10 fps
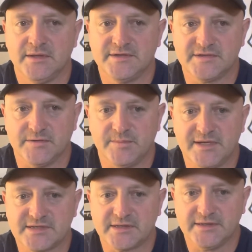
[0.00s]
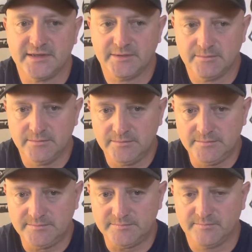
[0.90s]
So basically,
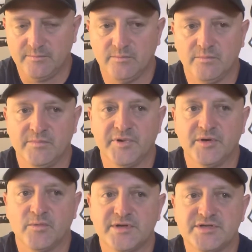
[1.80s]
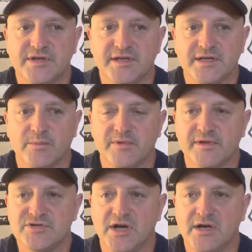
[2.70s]
you know, once you get done with the
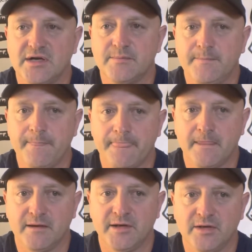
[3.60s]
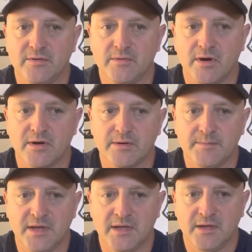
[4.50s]
job, you know,
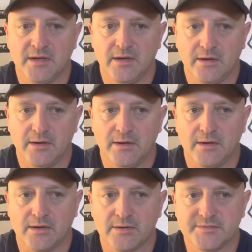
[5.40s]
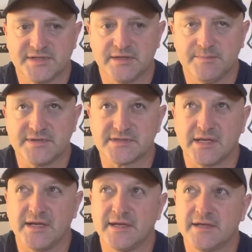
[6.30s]
our dump is
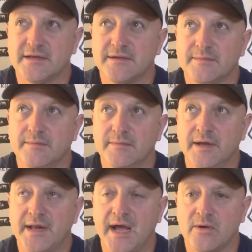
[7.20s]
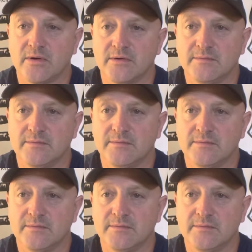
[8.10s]
like an hour,